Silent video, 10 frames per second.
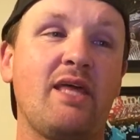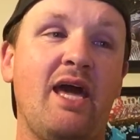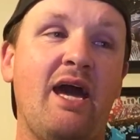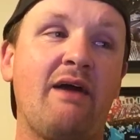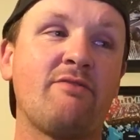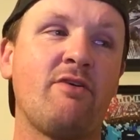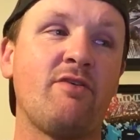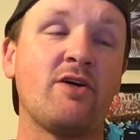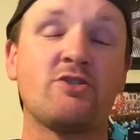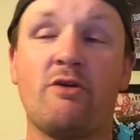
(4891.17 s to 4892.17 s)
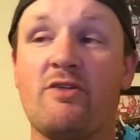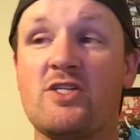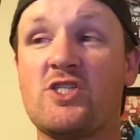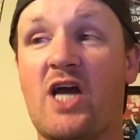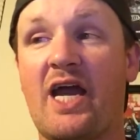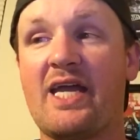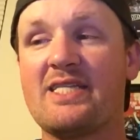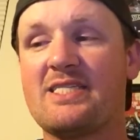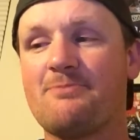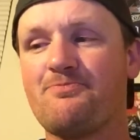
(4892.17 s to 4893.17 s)
they have of Andre the
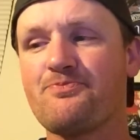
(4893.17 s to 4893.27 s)
Giant.